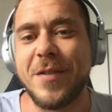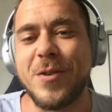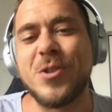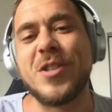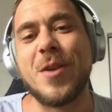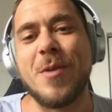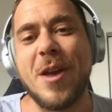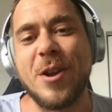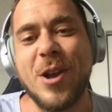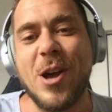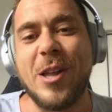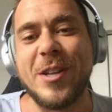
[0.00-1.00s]
If you're just coming out
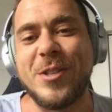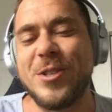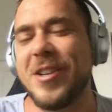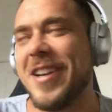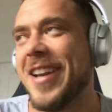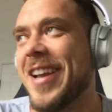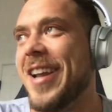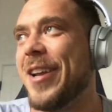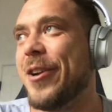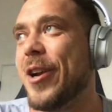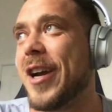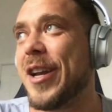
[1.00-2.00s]
of college,
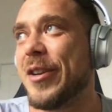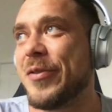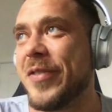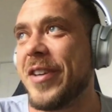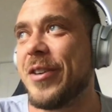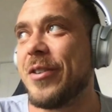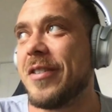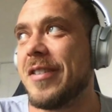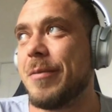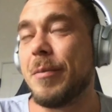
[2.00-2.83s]
you're not going to feel,